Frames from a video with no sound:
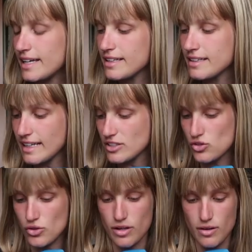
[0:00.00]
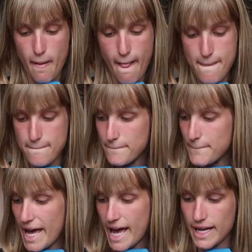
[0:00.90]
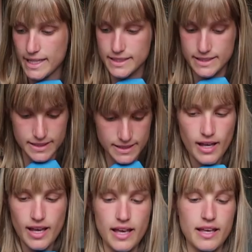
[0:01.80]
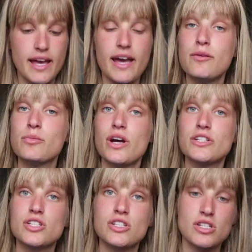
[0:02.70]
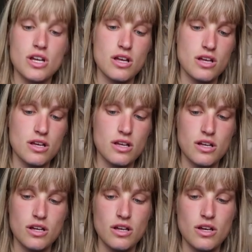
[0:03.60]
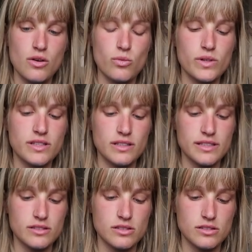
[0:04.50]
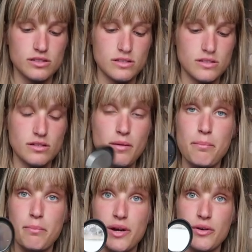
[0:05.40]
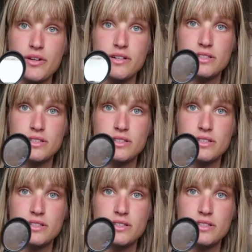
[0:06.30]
in an extra bag. A hairbrush with a little mirror,